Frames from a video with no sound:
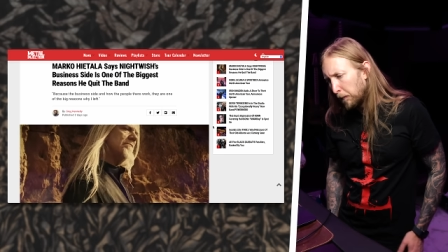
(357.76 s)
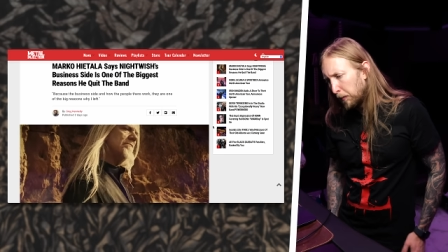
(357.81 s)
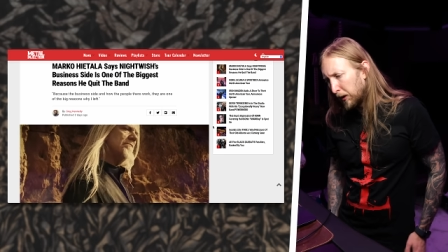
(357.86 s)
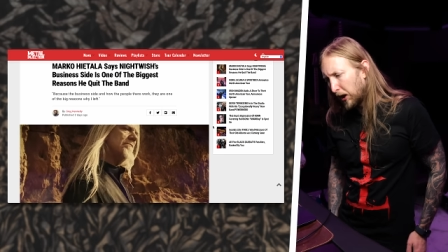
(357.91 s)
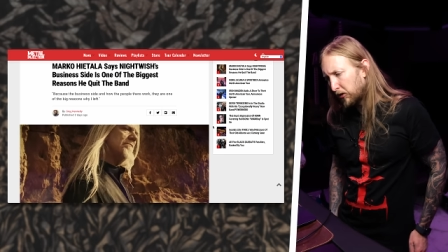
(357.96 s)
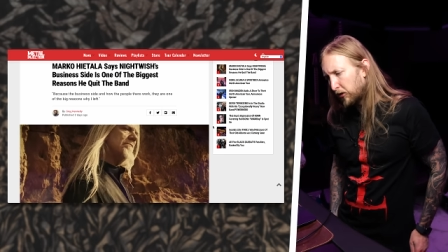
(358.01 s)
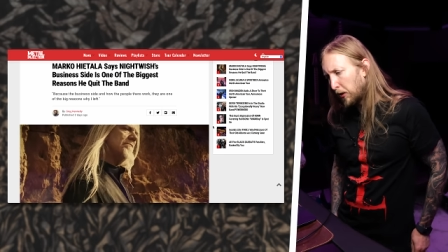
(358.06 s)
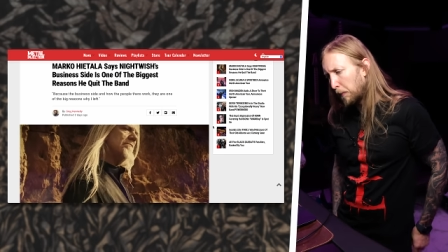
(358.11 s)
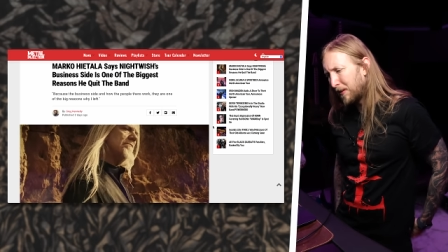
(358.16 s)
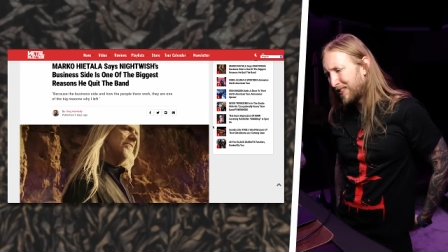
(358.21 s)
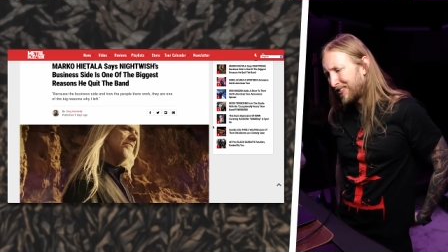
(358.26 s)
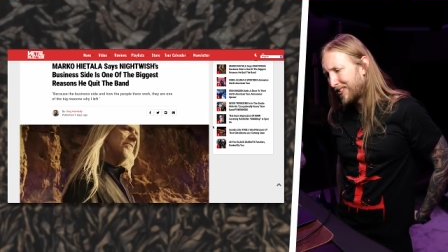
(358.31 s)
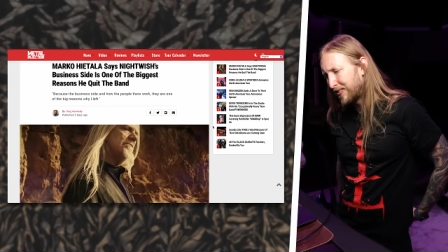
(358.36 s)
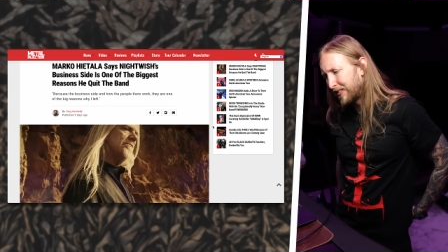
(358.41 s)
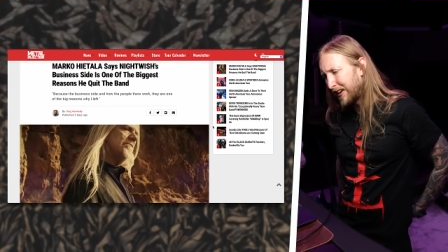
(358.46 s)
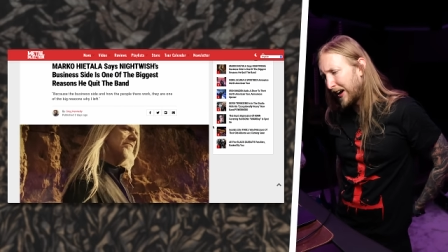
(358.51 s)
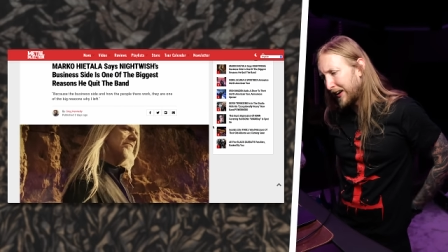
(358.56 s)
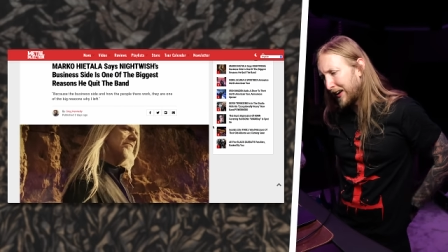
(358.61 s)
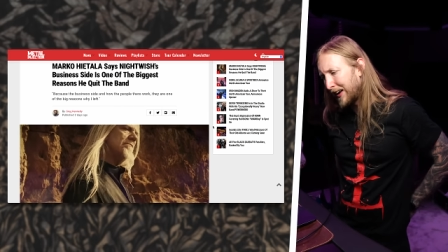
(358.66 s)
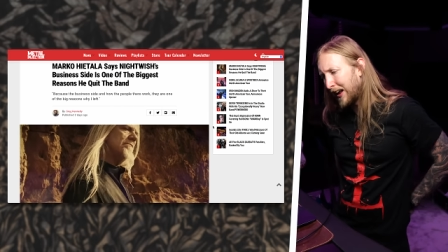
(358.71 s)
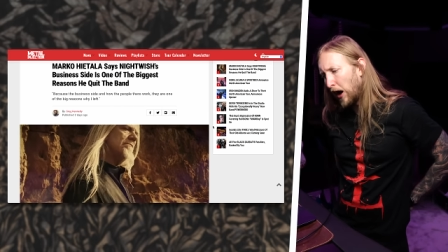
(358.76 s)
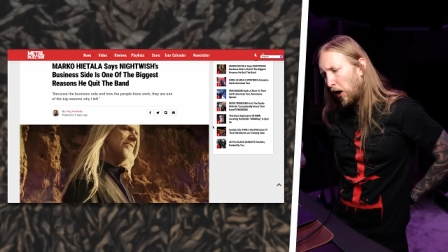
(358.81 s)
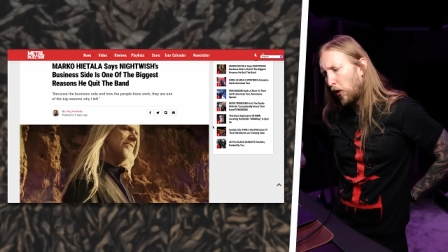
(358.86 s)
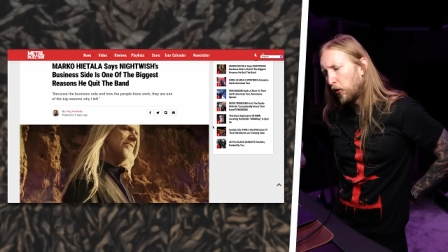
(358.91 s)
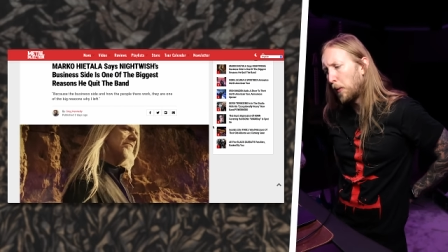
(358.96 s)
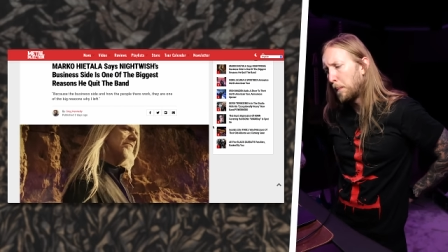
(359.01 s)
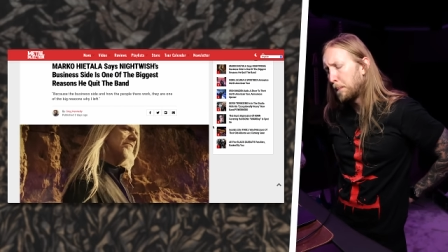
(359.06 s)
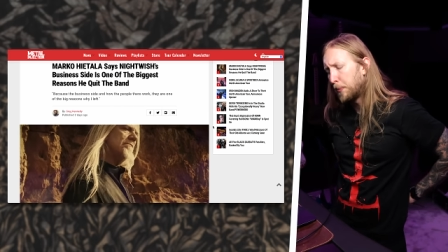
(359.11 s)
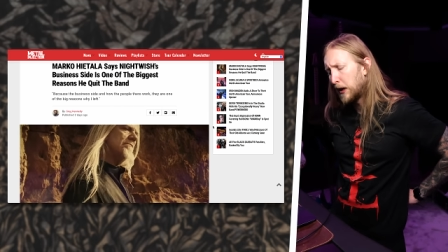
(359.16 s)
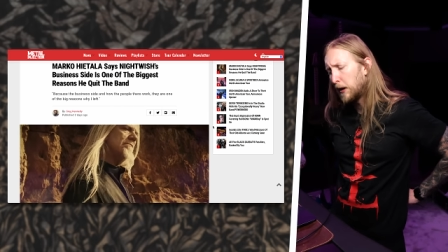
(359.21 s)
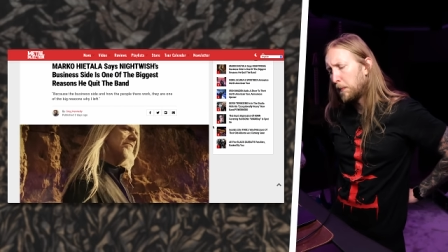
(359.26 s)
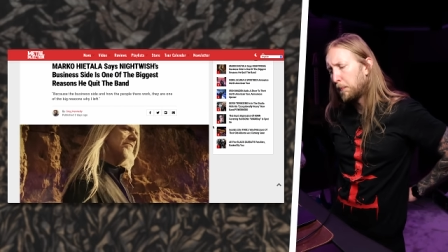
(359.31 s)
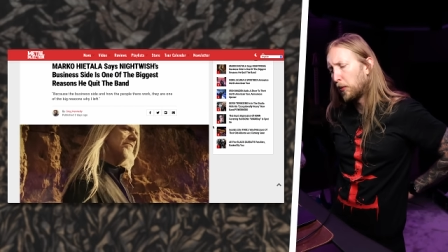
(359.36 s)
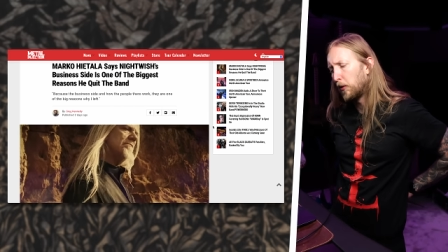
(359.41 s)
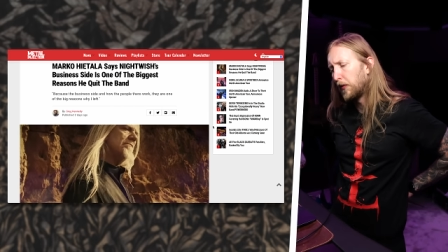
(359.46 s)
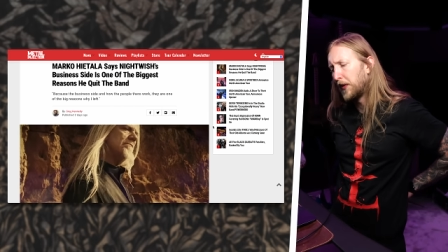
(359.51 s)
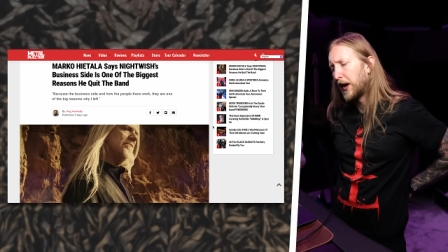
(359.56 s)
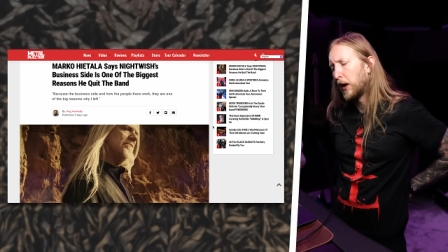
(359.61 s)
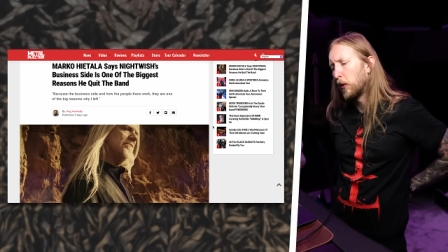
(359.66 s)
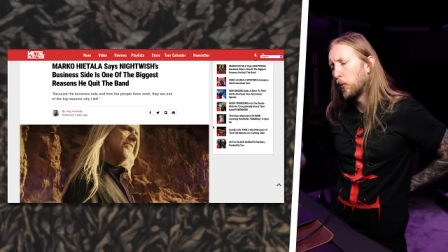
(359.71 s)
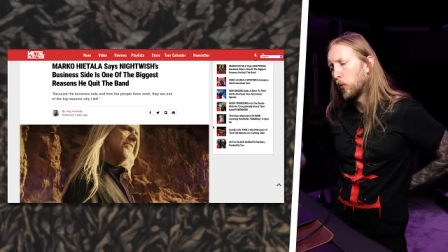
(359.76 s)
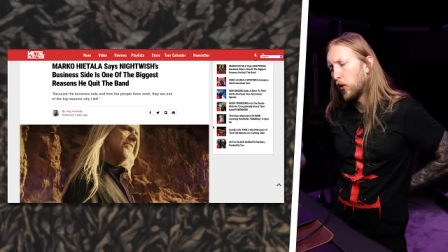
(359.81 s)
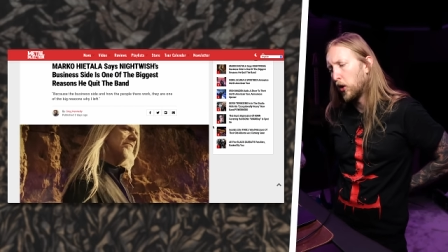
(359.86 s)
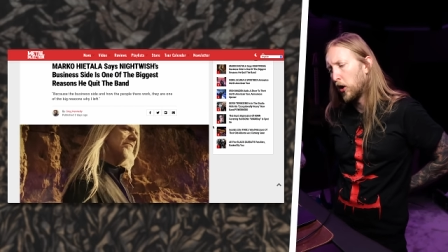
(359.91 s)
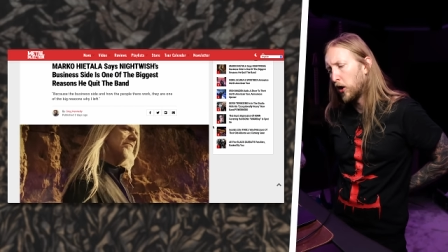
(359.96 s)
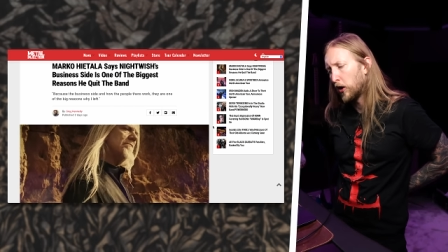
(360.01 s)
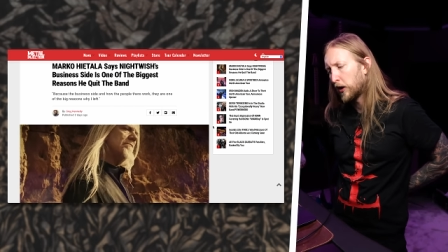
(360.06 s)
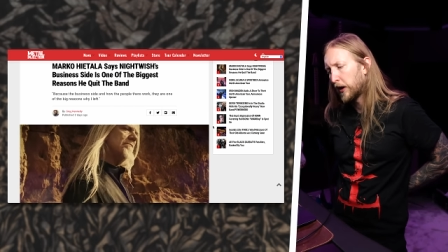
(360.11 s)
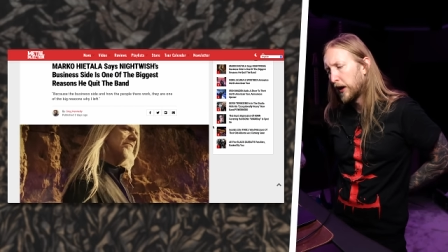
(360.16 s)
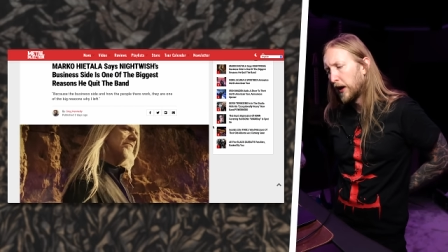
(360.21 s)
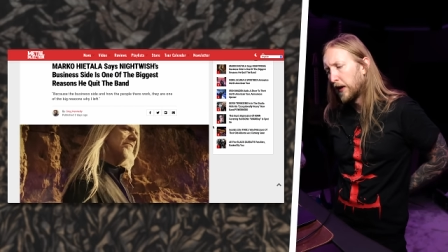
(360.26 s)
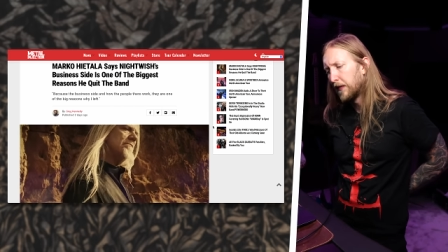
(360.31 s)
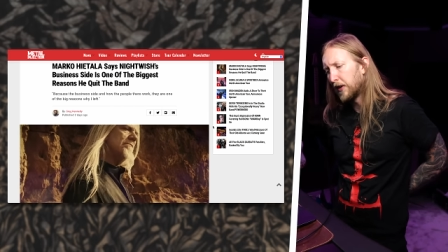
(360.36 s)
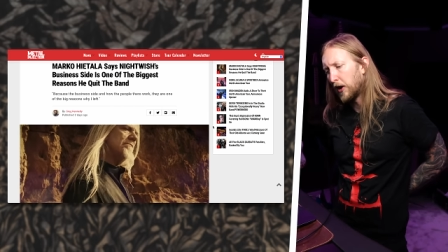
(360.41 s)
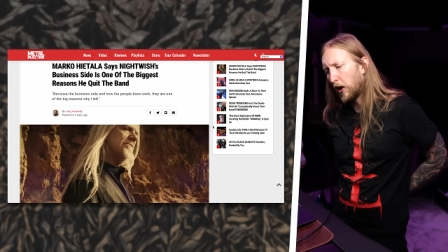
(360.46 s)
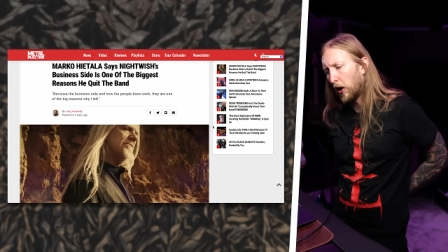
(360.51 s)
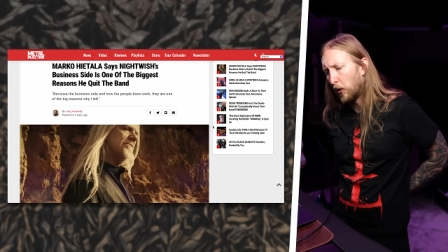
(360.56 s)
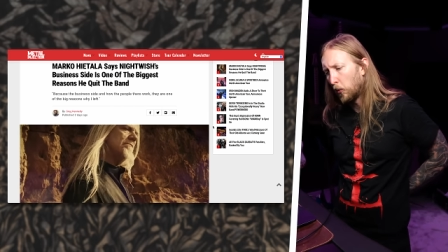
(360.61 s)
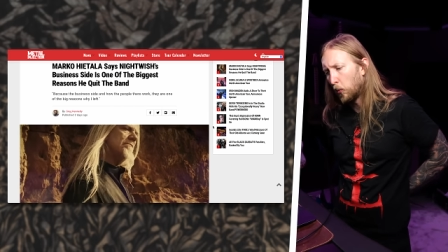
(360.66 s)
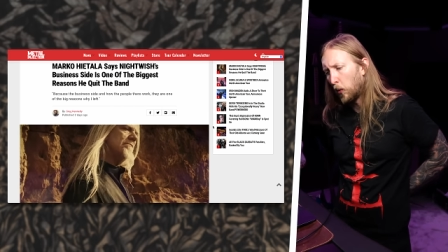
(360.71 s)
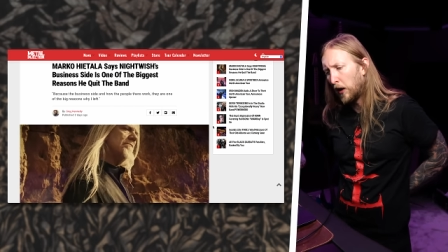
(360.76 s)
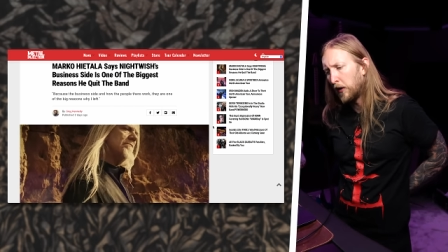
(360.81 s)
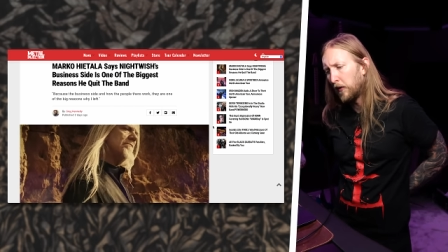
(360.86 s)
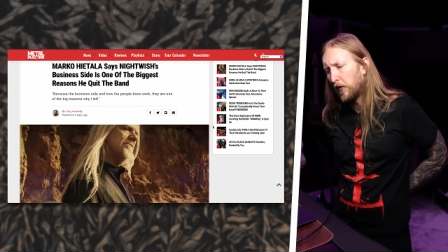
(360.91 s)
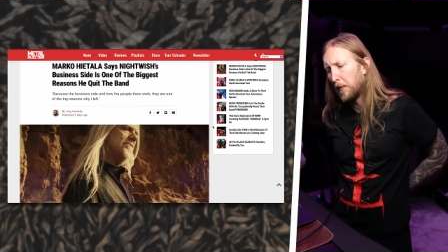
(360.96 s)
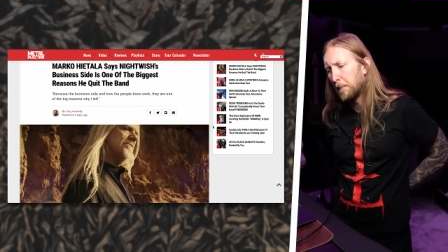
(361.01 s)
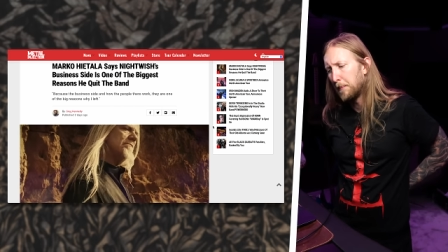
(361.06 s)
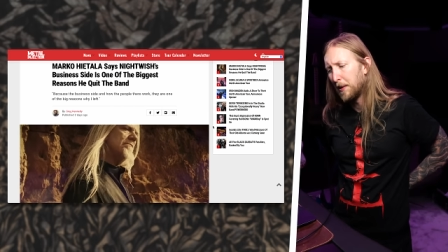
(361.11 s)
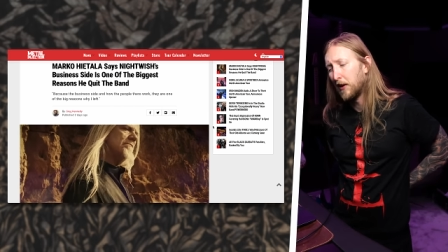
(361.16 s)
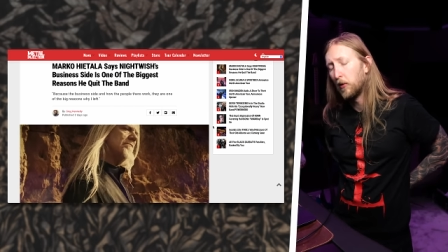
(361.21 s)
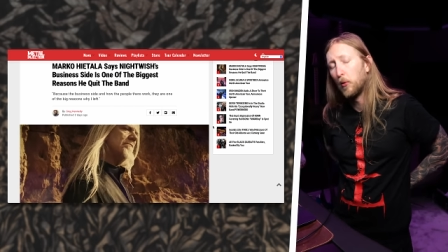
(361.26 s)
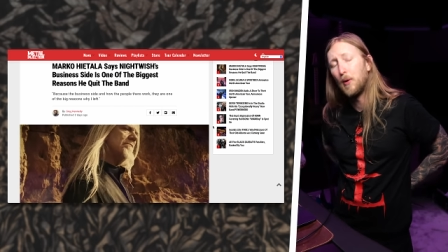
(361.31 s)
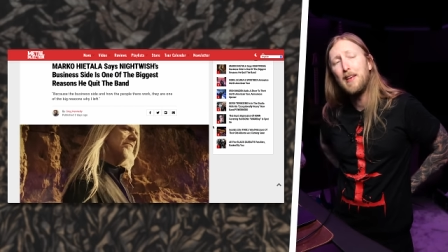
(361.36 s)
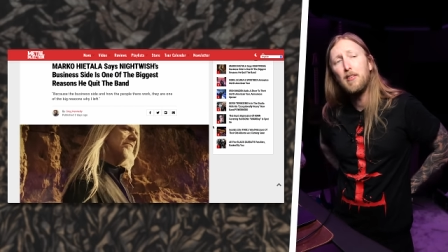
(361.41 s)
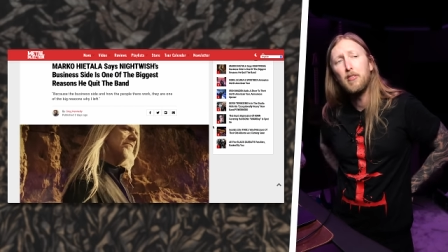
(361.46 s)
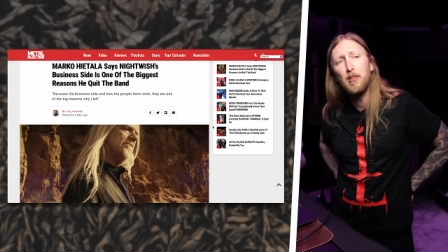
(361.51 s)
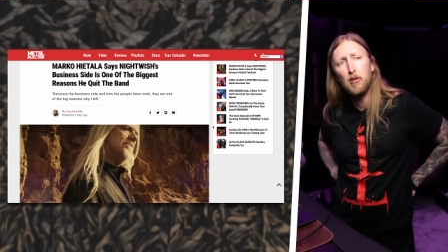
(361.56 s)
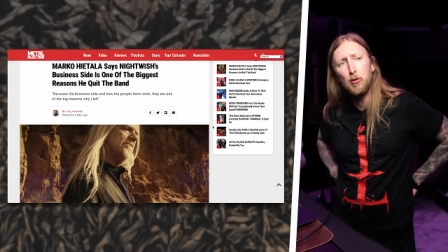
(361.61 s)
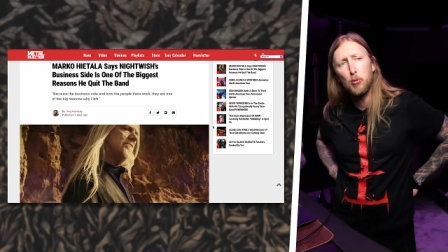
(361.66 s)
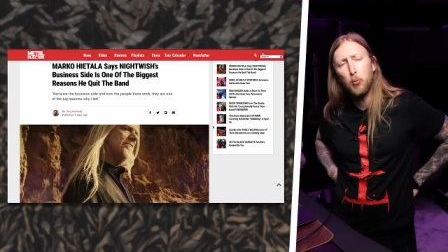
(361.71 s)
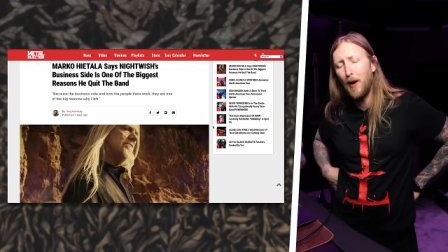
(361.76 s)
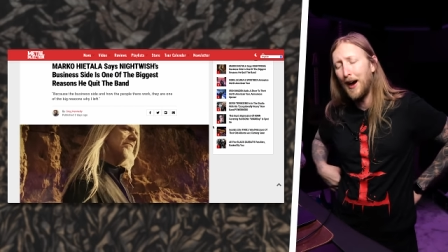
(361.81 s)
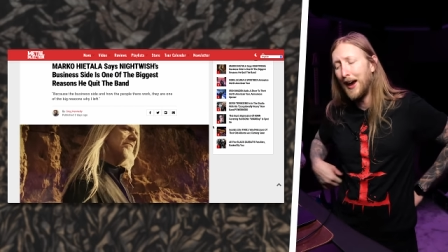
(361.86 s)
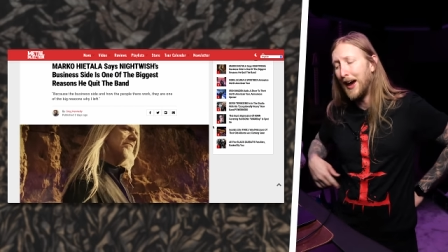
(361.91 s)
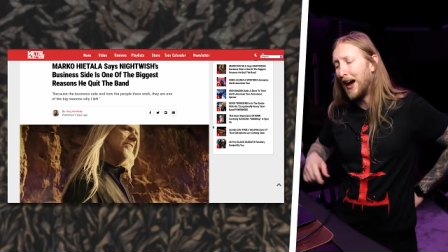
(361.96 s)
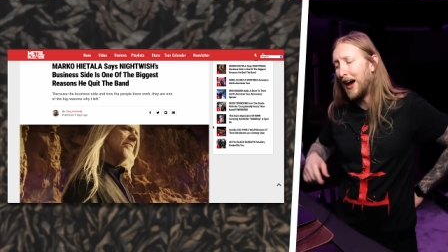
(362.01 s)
Because the business side and how the people there work, they are one of the big reasons why